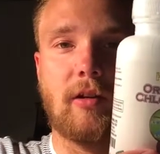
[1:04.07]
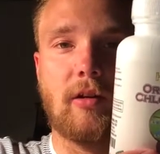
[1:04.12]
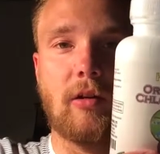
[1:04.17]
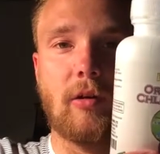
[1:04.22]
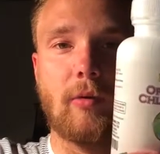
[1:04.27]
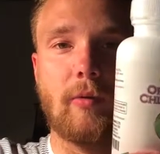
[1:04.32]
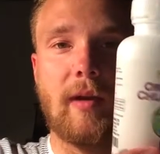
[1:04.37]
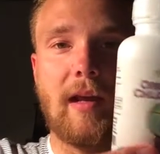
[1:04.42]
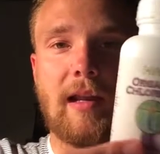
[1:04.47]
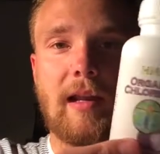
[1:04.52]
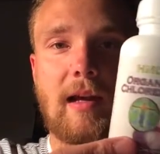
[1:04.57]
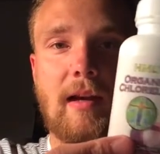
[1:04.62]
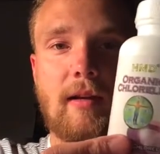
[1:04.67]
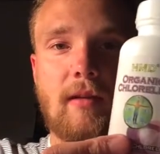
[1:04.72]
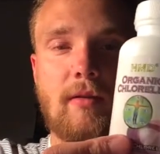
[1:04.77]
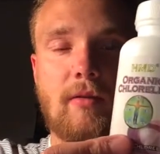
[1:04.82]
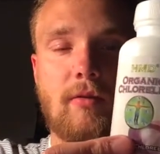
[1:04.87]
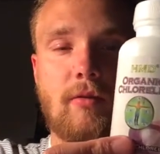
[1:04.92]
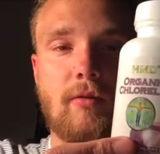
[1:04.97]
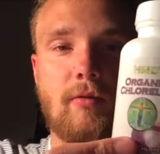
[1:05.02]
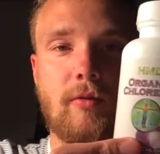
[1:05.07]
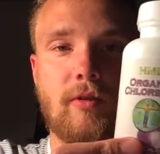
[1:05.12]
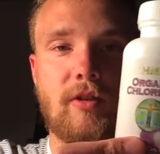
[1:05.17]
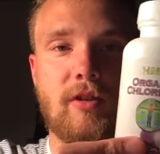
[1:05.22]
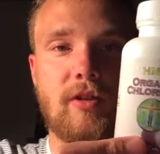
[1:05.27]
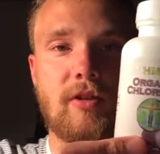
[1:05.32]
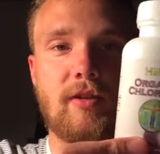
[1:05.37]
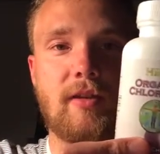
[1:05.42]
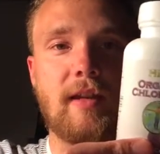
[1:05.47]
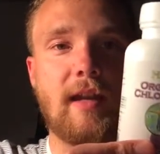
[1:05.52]
chlorella,
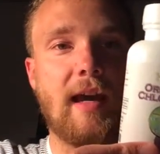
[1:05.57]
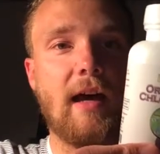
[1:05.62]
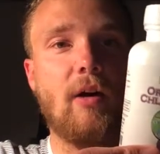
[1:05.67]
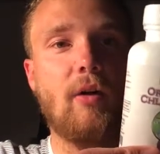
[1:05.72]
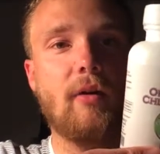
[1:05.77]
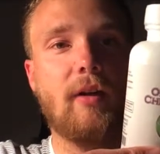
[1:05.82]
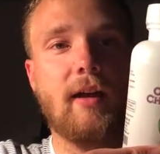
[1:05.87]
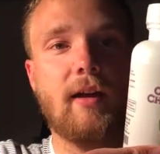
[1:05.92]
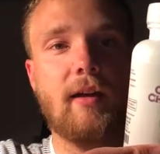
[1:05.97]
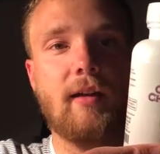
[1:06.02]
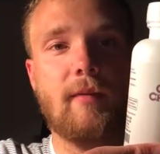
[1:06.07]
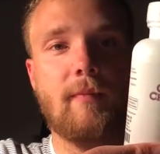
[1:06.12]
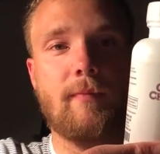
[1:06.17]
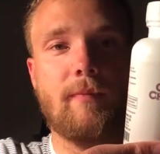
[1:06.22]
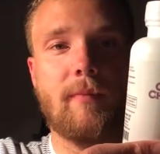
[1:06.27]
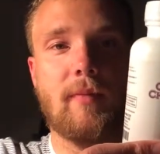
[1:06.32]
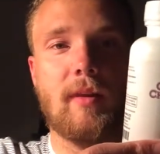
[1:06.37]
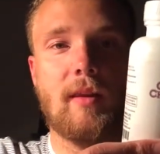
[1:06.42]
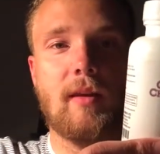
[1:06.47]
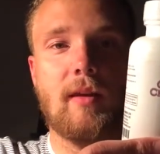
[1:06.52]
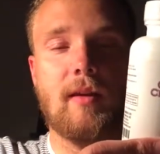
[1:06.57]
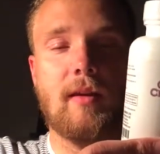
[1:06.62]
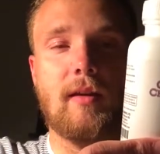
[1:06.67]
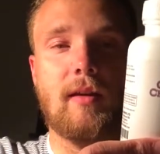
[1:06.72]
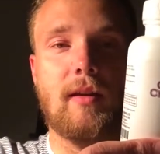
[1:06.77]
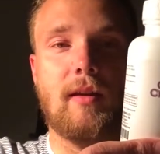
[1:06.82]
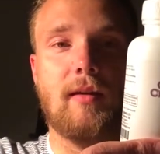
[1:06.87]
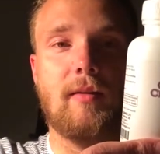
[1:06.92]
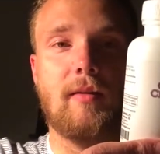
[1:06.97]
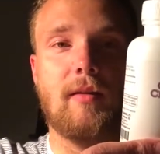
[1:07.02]
which is the algae,
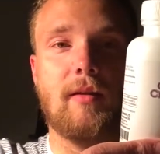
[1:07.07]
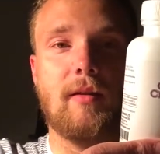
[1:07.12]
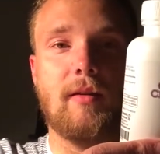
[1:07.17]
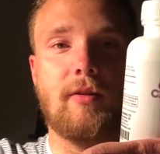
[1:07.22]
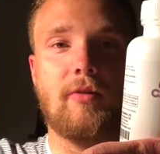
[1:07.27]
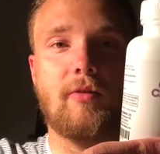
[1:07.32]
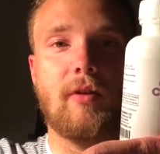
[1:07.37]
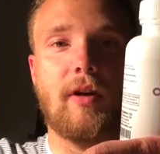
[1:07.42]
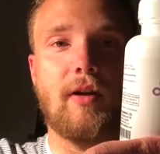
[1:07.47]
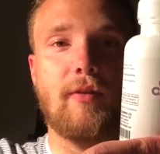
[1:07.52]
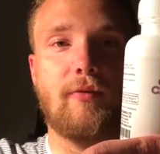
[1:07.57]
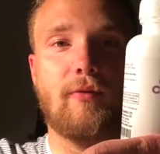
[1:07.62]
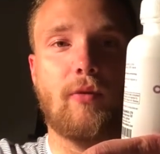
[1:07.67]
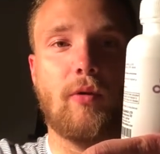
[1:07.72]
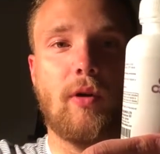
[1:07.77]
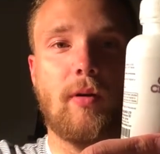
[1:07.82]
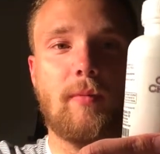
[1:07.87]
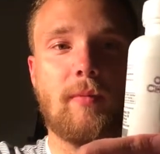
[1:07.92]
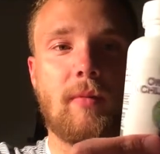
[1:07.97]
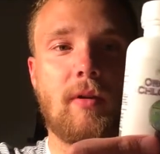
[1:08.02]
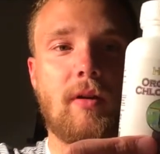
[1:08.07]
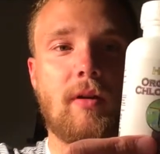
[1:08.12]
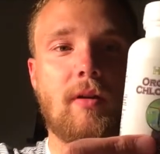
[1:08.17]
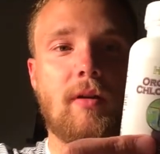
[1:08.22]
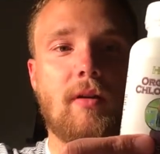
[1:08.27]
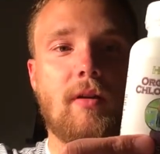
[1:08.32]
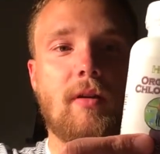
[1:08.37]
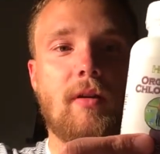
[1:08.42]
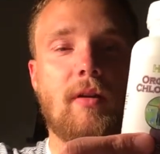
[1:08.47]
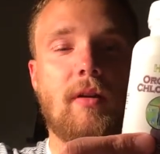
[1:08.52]
in dry form.
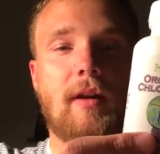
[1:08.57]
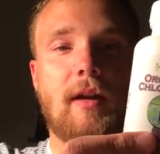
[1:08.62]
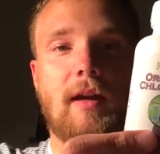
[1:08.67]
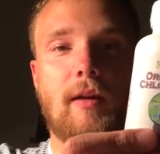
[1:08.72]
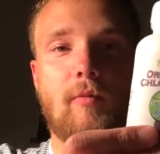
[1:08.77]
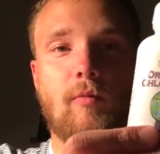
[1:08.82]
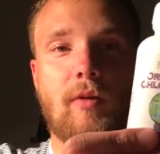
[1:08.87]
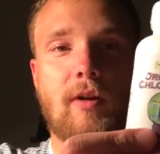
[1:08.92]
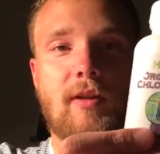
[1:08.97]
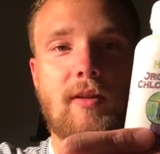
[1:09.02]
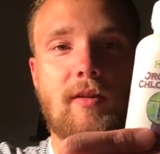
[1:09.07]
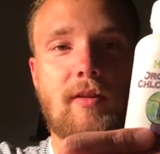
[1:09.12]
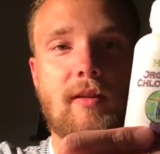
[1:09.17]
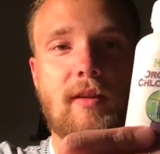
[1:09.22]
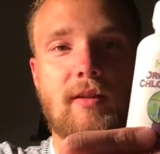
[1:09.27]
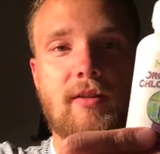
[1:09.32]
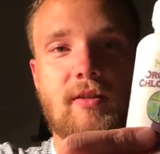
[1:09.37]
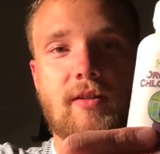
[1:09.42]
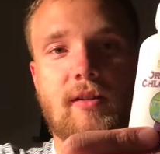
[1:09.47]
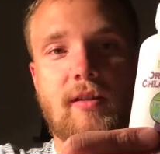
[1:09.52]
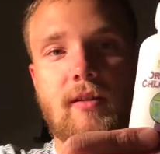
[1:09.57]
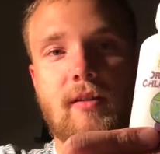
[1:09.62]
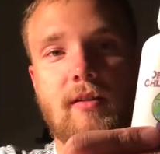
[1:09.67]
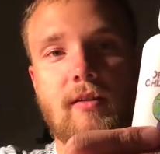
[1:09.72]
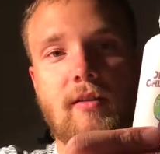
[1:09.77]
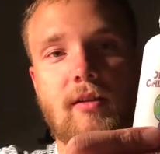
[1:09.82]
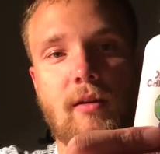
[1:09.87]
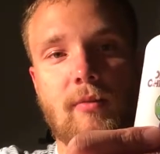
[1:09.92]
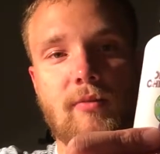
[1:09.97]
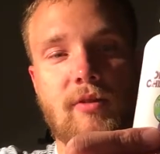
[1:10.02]
And when this
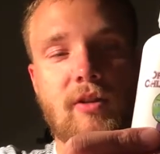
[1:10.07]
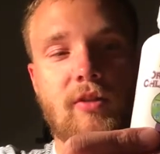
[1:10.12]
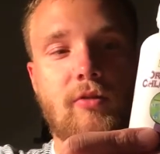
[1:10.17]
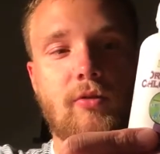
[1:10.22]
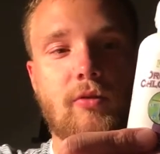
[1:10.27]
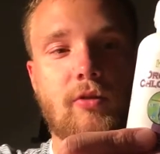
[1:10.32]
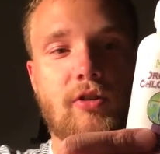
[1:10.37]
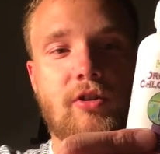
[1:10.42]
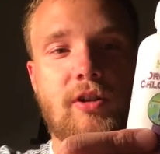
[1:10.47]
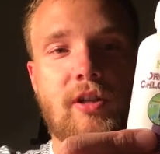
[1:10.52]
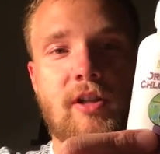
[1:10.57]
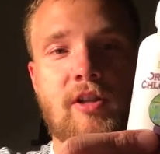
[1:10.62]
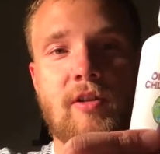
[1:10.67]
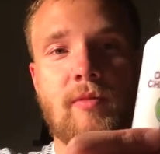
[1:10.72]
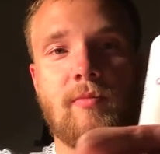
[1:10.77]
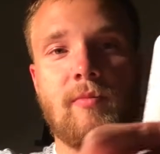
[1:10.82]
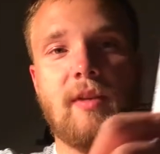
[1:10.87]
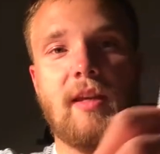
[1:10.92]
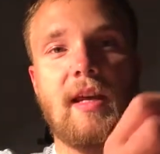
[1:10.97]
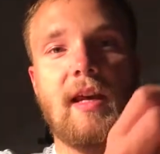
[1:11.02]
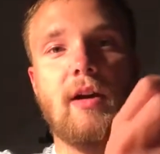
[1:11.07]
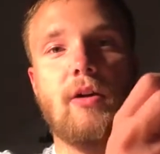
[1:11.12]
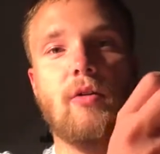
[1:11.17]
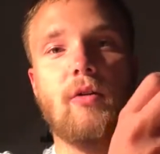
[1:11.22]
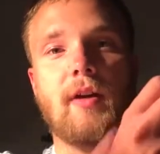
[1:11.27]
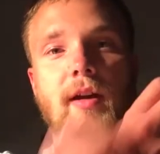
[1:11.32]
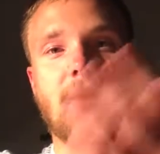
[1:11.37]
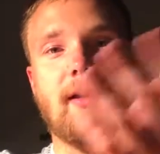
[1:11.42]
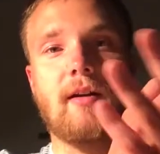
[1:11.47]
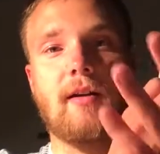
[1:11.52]
comes into your system, the
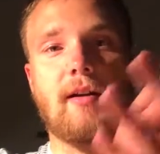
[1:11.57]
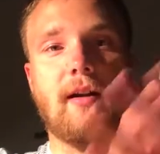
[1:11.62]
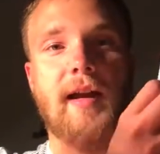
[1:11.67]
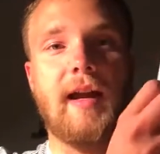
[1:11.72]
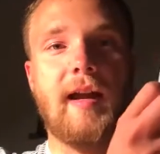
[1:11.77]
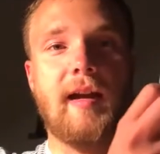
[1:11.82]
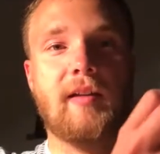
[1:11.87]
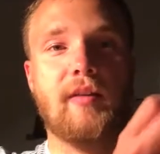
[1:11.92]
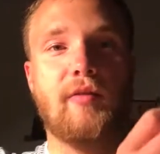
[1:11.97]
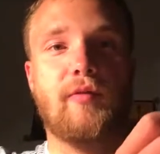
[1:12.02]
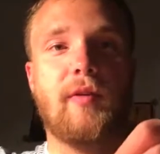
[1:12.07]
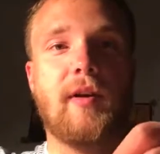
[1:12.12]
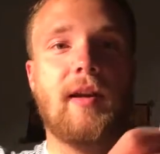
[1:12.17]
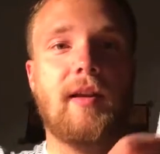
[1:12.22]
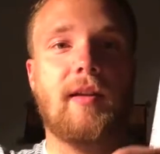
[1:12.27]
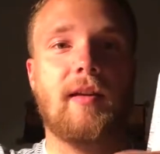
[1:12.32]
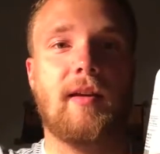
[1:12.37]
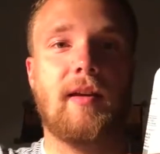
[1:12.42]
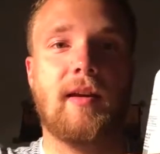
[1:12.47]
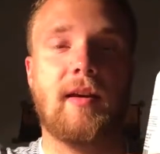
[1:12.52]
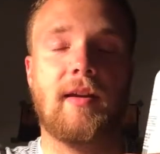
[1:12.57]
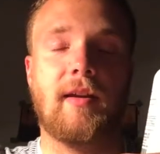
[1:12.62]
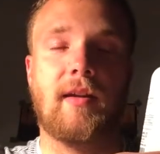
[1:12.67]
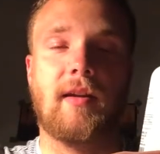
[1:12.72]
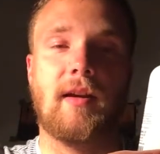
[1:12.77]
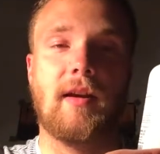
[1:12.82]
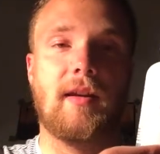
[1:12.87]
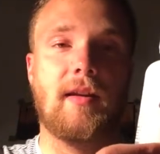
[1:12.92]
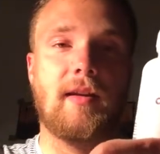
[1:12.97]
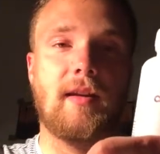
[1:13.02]
algae are activated
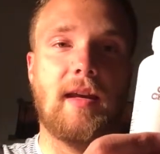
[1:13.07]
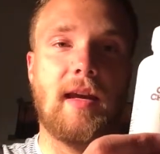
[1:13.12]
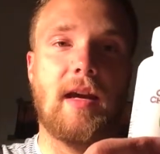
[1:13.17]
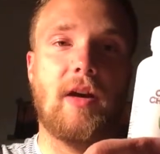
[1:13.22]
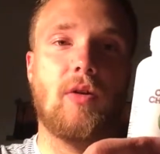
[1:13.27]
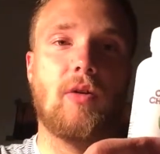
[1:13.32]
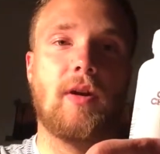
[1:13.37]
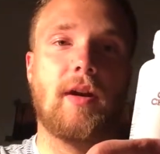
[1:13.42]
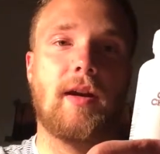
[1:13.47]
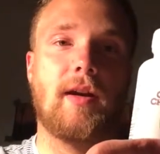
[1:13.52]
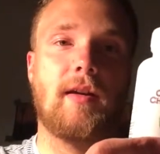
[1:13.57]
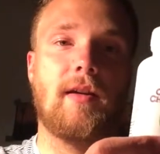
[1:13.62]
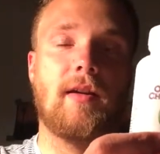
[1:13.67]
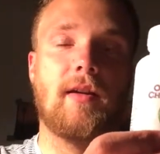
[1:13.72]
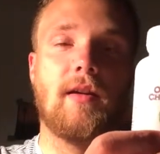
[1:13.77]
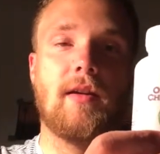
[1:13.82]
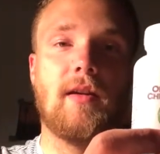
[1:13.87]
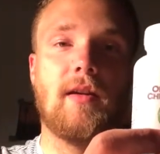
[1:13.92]
again, and the algae